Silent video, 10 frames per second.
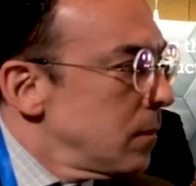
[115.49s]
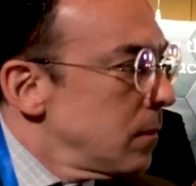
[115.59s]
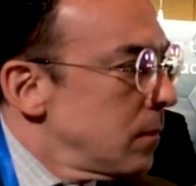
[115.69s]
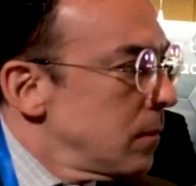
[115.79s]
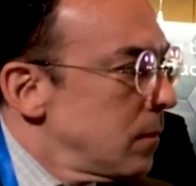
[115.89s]

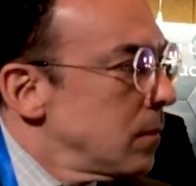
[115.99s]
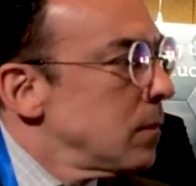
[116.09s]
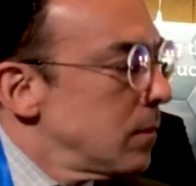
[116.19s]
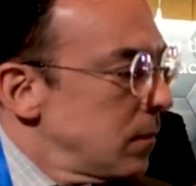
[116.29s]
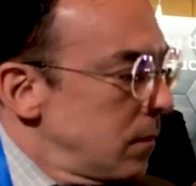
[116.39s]

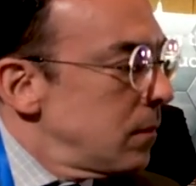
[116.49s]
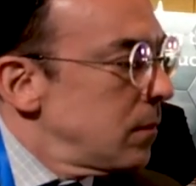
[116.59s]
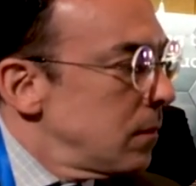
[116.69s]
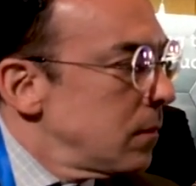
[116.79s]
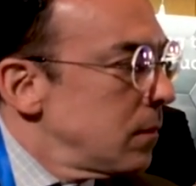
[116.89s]

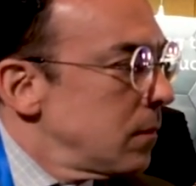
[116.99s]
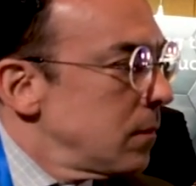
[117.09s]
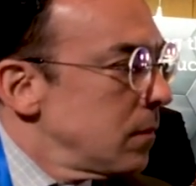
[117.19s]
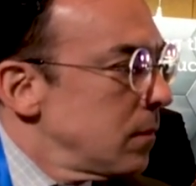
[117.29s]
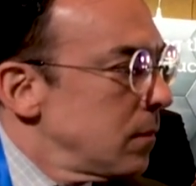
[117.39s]

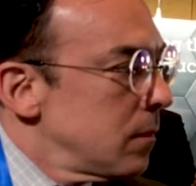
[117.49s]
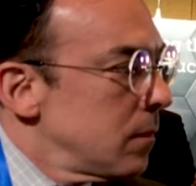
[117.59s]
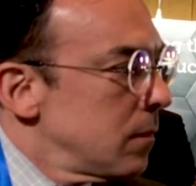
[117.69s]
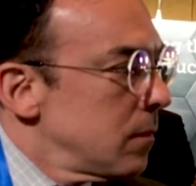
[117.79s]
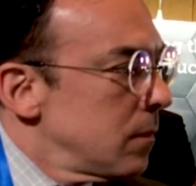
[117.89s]

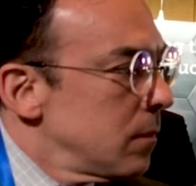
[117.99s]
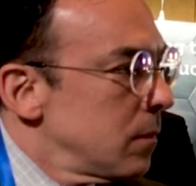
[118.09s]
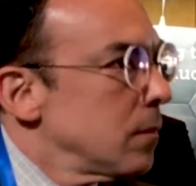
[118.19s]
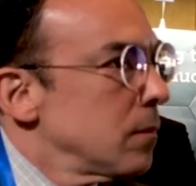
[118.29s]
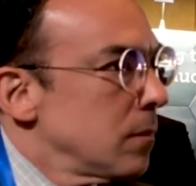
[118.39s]

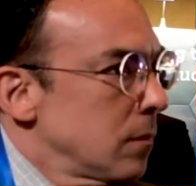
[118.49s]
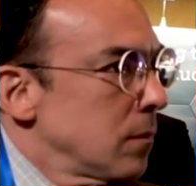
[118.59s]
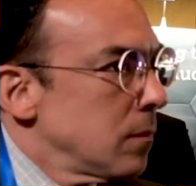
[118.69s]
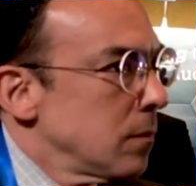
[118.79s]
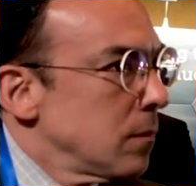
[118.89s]

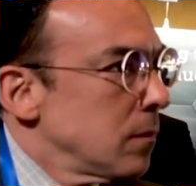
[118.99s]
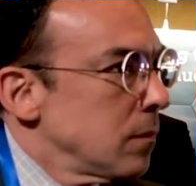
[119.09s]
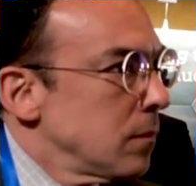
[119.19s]
(silent)